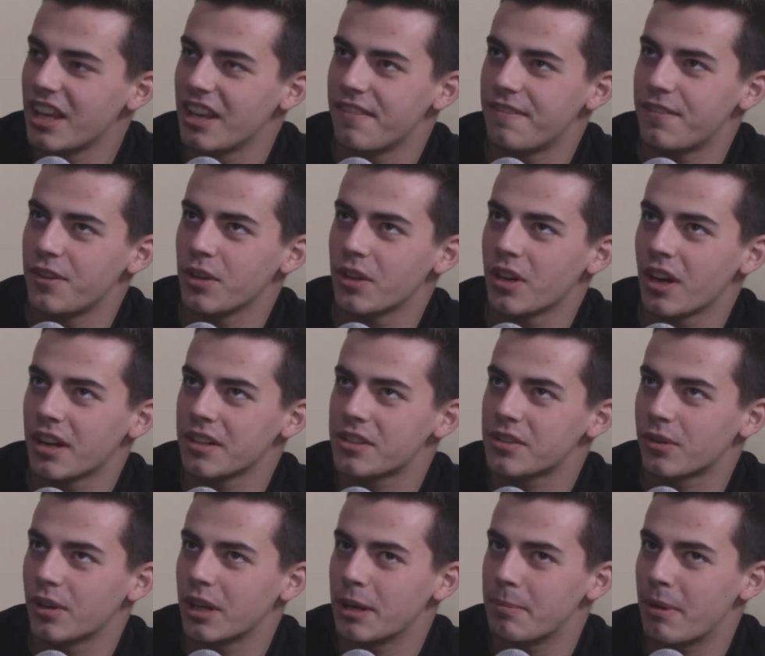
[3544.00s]
If you got a
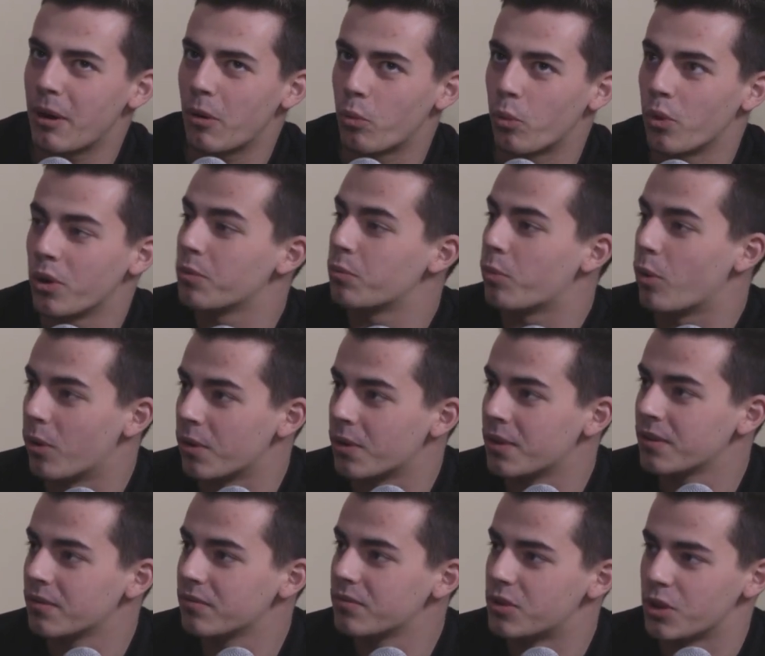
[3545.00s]
story about World War
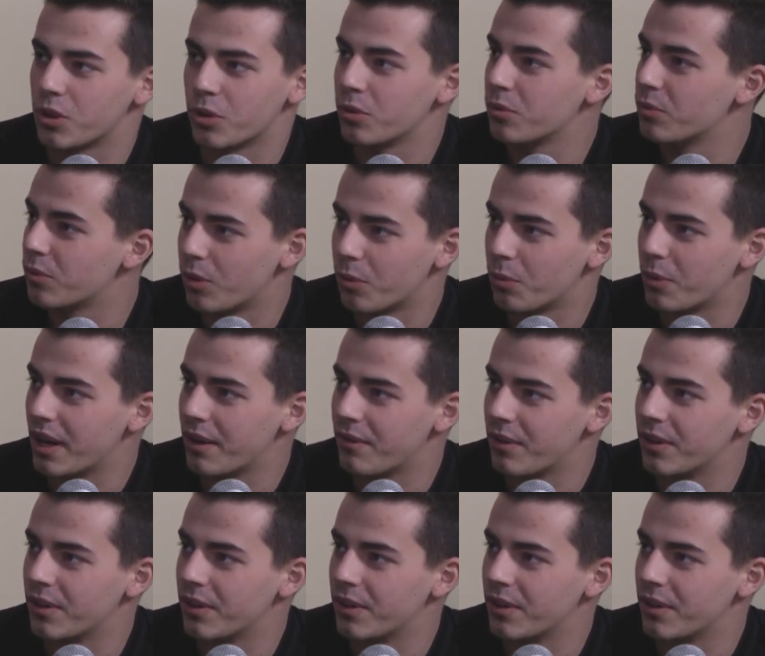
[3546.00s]
II or whatever,